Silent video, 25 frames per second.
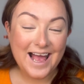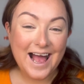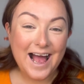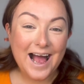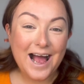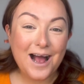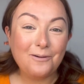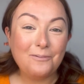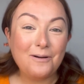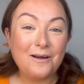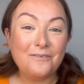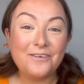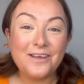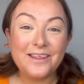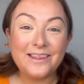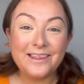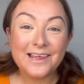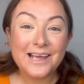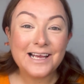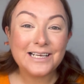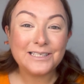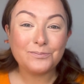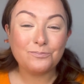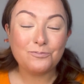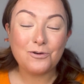However,
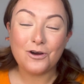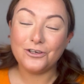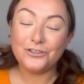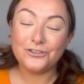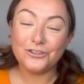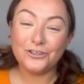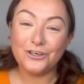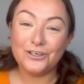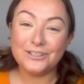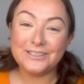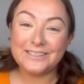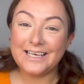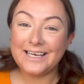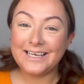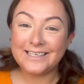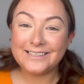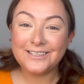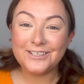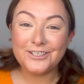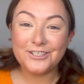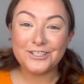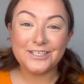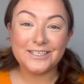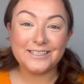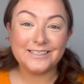this product
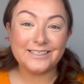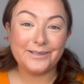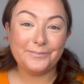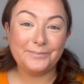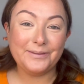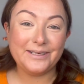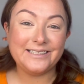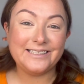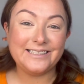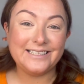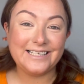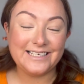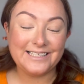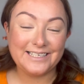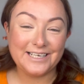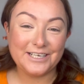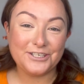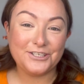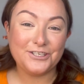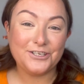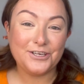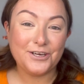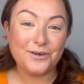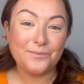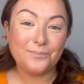isn't just limited
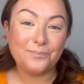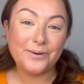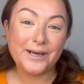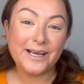edition,